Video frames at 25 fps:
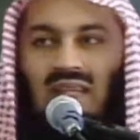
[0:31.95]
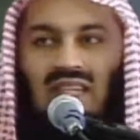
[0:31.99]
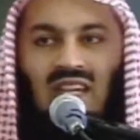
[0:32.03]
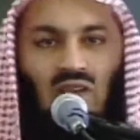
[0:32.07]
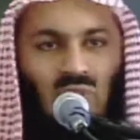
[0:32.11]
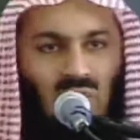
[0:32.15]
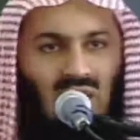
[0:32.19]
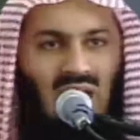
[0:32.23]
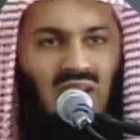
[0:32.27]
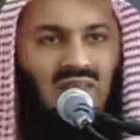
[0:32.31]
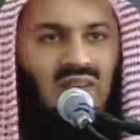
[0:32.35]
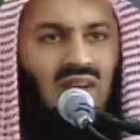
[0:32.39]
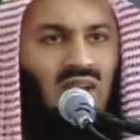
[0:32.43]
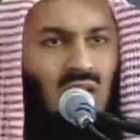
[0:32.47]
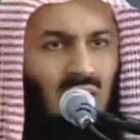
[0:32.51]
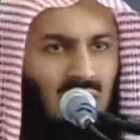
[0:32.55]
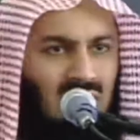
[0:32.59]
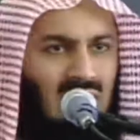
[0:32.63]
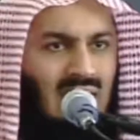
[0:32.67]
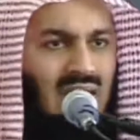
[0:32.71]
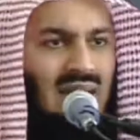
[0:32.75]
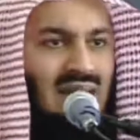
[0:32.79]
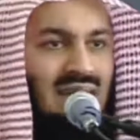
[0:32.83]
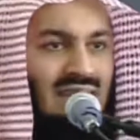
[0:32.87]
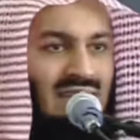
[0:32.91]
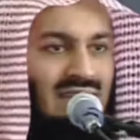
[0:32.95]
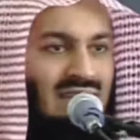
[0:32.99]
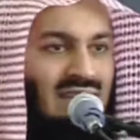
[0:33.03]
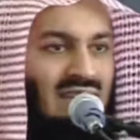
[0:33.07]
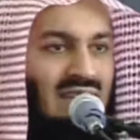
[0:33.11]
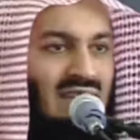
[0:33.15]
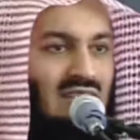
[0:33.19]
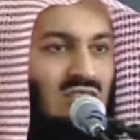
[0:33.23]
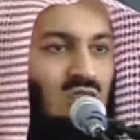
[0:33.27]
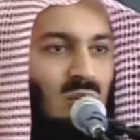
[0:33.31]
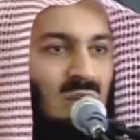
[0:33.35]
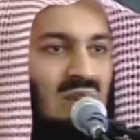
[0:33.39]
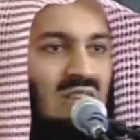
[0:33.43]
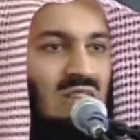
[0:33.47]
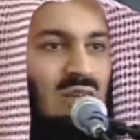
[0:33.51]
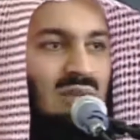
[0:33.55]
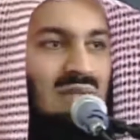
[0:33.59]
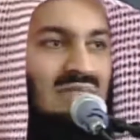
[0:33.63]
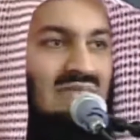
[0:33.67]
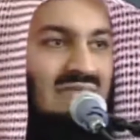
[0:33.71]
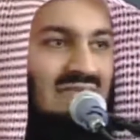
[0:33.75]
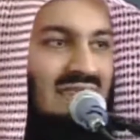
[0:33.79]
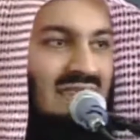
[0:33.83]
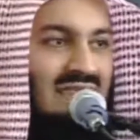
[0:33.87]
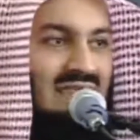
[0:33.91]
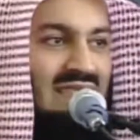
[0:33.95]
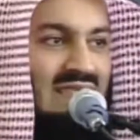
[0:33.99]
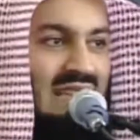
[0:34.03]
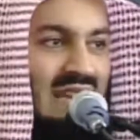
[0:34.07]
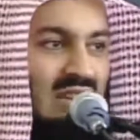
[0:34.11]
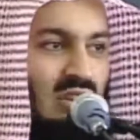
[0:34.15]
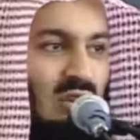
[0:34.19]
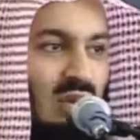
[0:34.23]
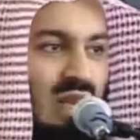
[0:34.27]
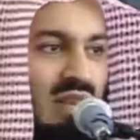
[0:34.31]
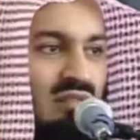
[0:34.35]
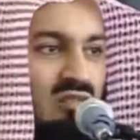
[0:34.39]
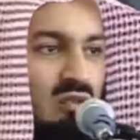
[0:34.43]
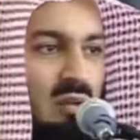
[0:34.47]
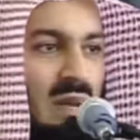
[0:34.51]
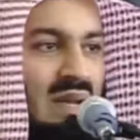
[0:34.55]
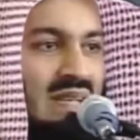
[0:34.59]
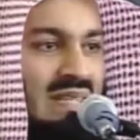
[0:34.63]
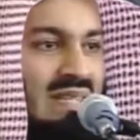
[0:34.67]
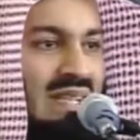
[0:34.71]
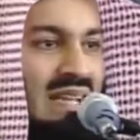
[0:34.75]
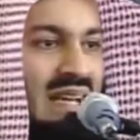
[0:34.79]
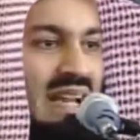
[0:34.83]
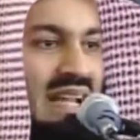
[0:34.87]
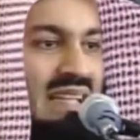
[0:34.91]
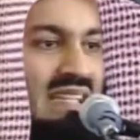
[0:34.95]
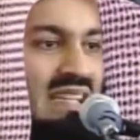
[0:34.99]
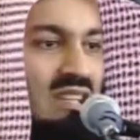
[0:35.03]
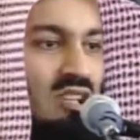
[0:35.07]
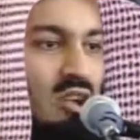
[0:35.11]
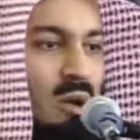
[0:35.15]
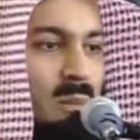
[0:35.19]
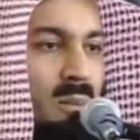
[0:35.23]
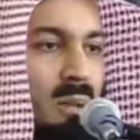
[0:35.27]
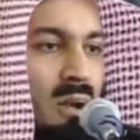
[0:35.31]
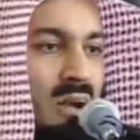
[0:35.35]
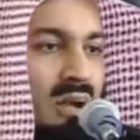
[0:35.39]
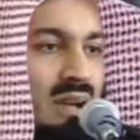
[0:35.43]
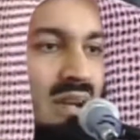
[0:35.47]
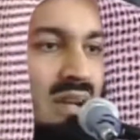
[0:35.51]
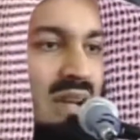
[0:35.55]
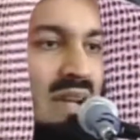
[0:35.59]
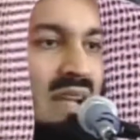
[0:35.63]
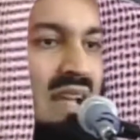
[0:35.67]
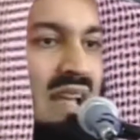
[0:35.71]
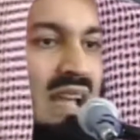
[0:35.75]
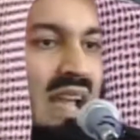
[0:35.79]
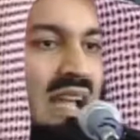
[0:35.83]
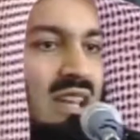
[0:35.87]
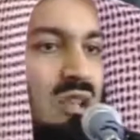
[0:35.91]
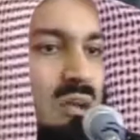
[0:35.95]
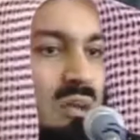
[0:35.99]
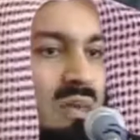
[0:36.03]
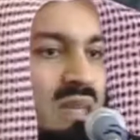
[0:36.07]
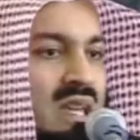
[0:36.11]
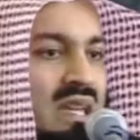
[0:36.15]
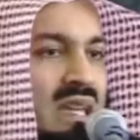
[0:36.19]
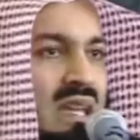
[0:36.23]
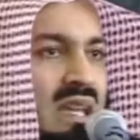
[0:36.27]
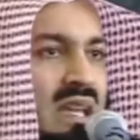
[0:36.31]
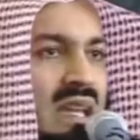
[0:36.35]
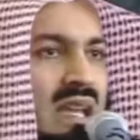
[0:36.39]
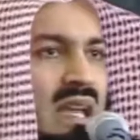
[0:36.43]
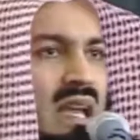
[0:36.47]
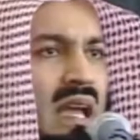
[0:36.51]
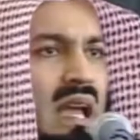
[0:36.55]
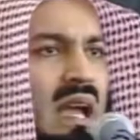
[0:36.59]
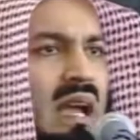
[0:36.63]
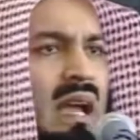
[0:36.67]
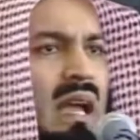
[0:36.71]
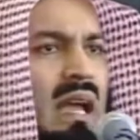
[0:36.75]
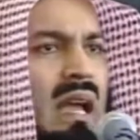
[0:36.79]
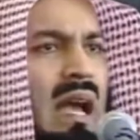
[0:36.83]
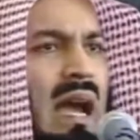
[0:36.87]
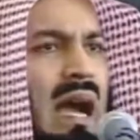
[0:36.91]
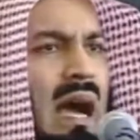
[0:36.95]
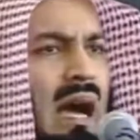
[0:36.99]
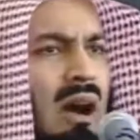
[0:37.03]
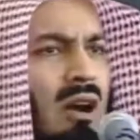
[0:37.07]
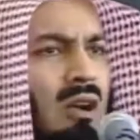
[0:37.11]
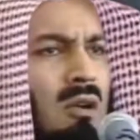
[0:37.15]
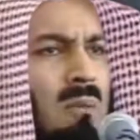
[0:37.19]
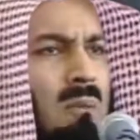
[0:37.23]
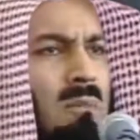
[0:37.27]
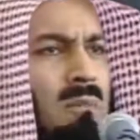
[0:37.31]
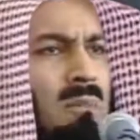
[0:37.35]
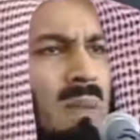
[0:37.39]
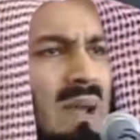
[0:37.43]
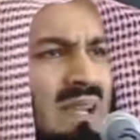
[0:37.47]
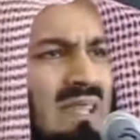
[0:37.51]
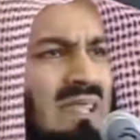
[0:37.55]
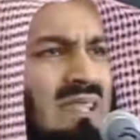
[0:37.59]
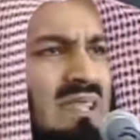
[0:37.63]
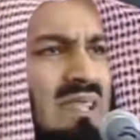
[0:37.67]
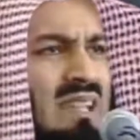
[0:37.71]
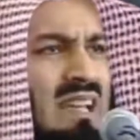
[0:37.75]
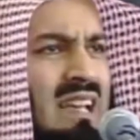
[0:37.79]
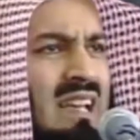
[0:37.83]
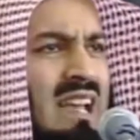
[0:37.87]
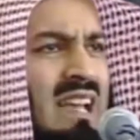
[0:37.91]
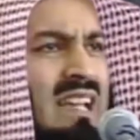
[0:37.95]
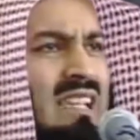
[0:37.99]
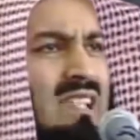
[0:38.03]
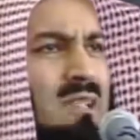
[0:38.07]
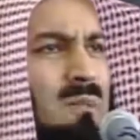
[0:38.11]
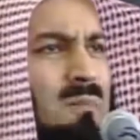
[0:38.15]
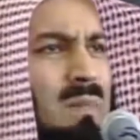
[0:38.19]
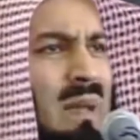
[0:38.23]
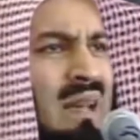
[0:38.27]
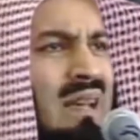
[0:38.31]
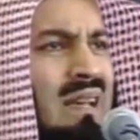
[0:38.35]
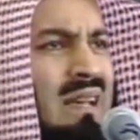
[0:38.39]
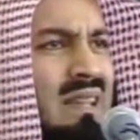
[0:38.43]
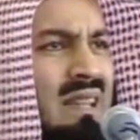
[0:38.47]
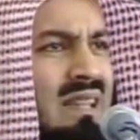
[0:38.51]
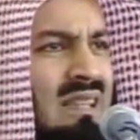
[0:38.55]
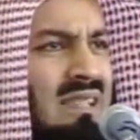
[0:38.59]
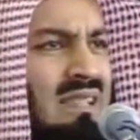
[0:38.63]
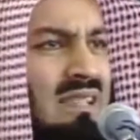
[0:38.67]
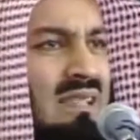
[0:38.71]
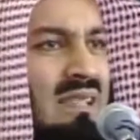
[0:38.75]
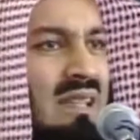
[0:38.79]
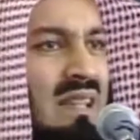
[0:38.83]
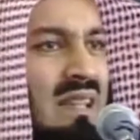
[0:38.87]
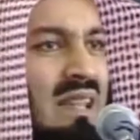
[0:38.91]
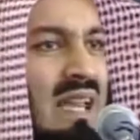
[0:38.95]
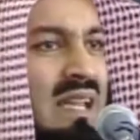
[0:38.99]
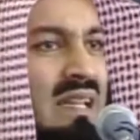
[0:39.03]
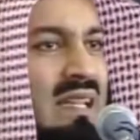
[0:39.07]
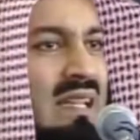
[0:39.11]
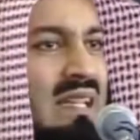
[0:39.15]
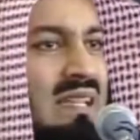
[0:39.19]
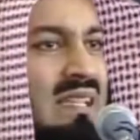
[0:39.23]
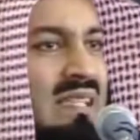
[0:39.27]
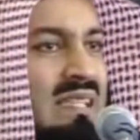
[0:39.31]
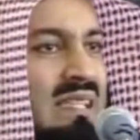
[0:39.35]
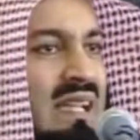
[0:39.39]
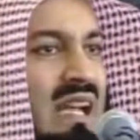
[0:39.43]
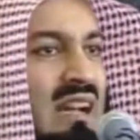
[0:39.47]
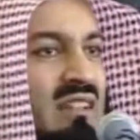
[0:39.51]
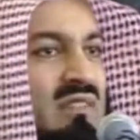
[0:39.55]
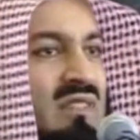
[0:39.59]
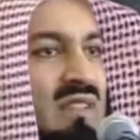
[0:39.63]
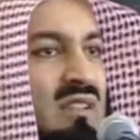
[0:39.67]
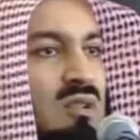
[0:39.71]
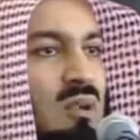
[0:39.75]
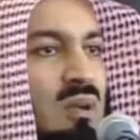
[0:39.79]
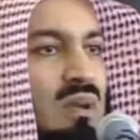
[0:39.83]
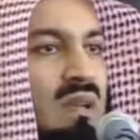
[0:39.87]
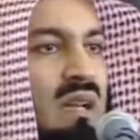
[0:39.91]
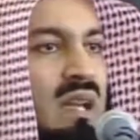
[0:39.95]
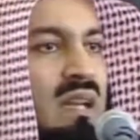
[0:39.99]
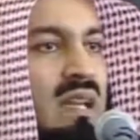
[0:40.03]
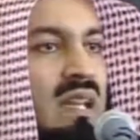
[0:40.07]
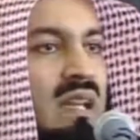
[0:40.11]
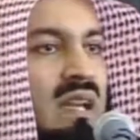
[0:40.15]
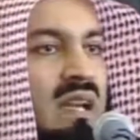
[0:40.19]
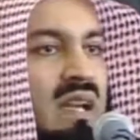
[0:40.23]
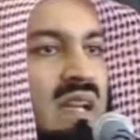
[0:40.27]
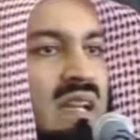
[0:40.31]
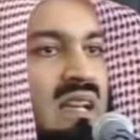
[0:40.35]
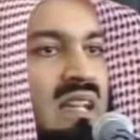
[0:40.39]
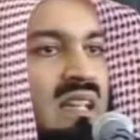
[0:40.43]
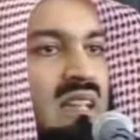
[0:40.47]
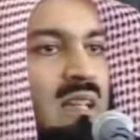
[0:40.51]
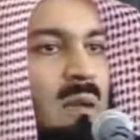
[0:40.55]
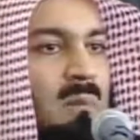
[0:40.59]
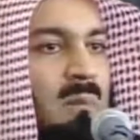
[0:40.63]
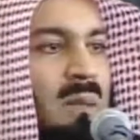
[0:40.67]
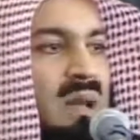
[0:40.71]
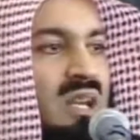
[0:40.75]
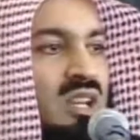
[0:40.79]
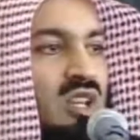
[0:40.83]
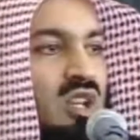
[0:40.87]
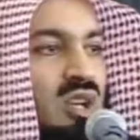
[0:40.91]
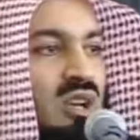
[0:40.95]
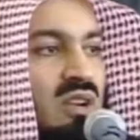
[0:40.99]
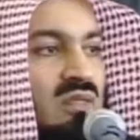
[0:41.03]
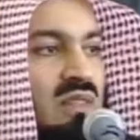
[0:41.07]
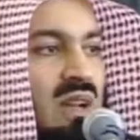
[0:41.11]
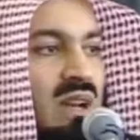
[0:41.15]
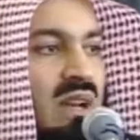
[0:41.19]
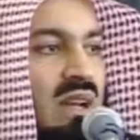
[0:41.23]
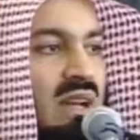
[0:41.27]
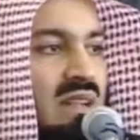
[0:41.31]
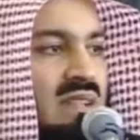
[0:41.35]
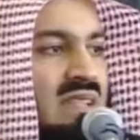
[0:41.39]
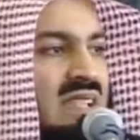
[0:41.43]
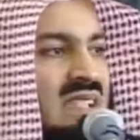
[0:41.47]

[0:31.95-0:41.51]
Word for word: Did we ever know that? So when you sit and you have 20 rands in your pocket and you're thinking, how best can I spend this? That itself is already earning the pleasure of Allah.